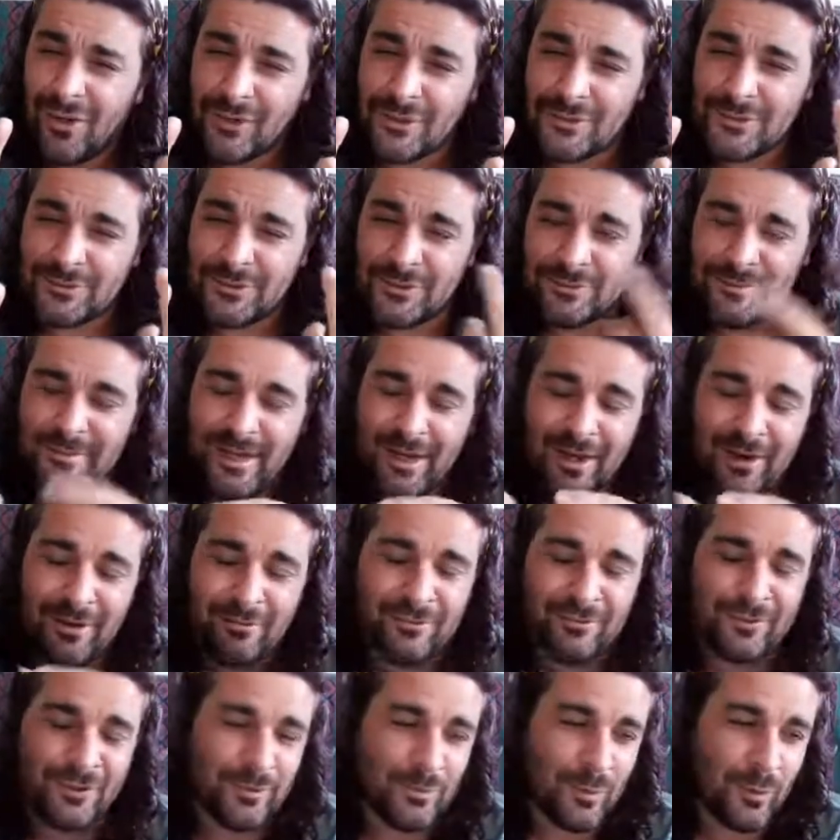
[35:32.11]
or some that
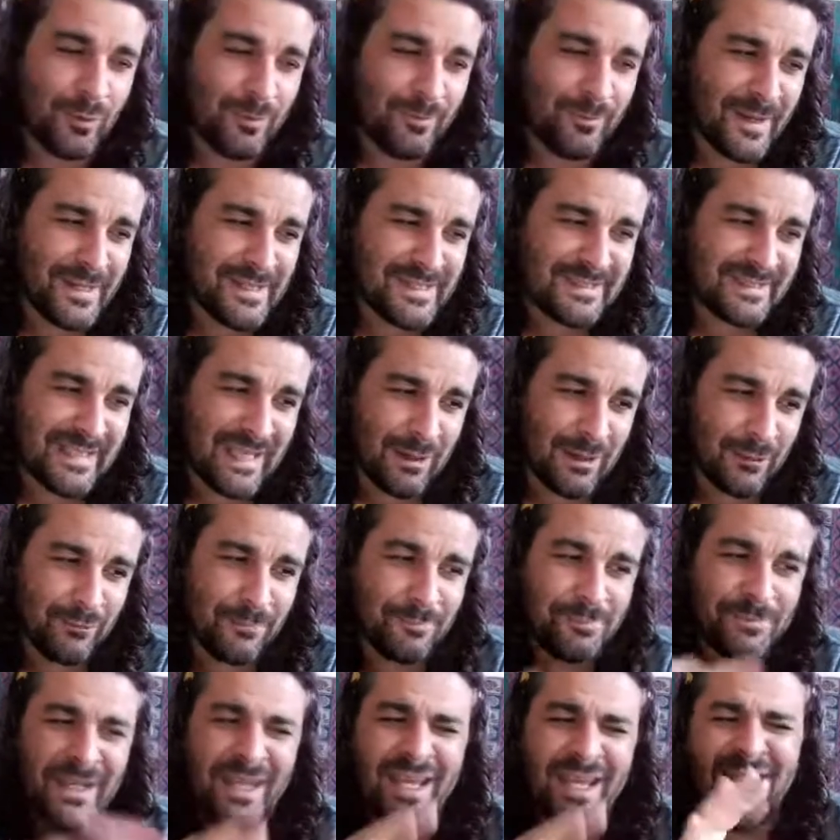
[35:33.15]
I've come up with myself.